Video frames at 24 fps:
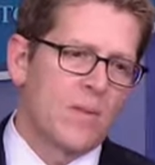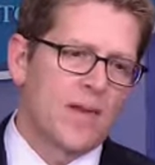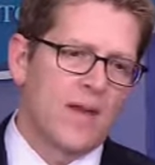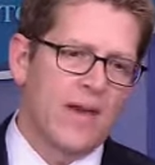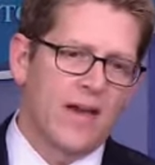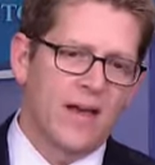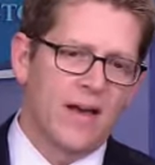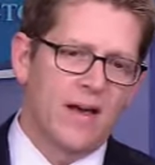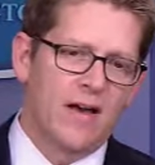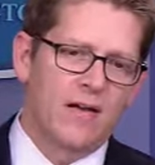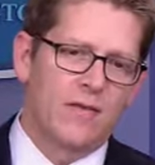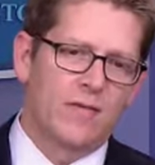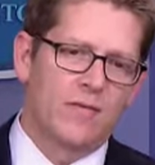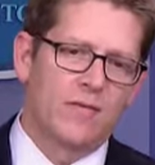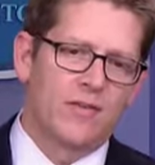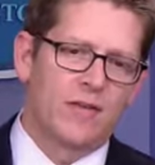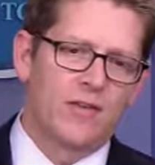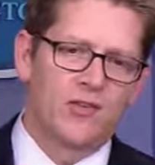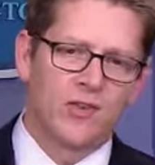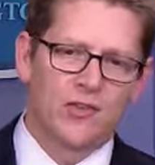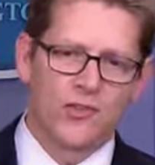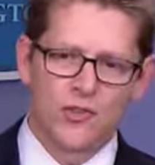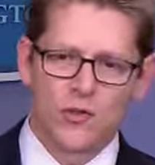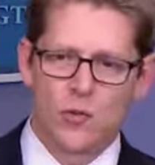have
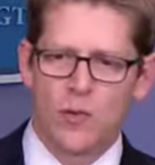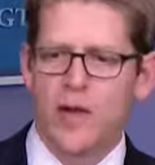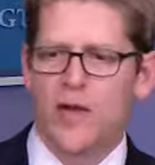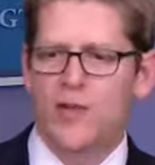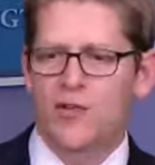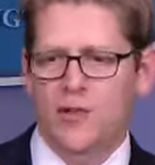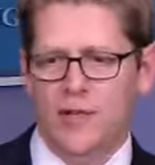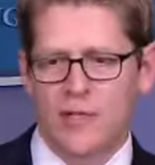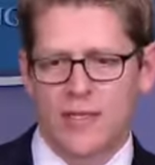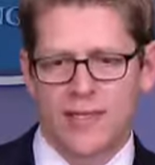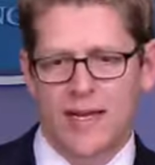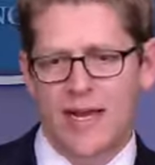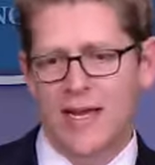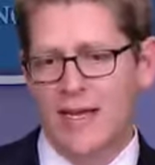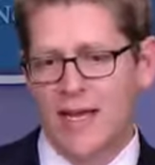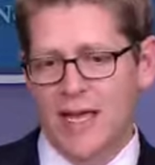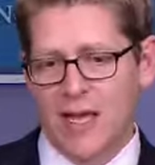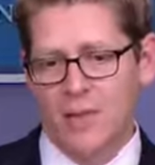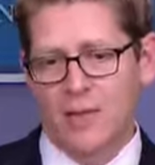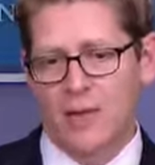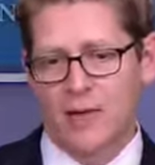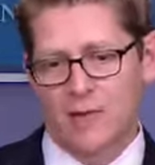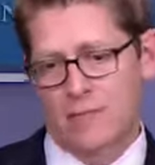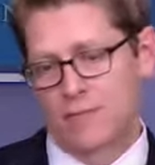a situation, a
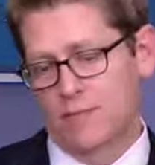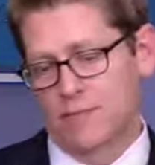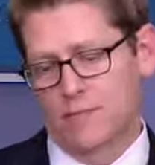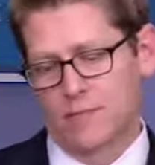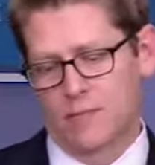dynamic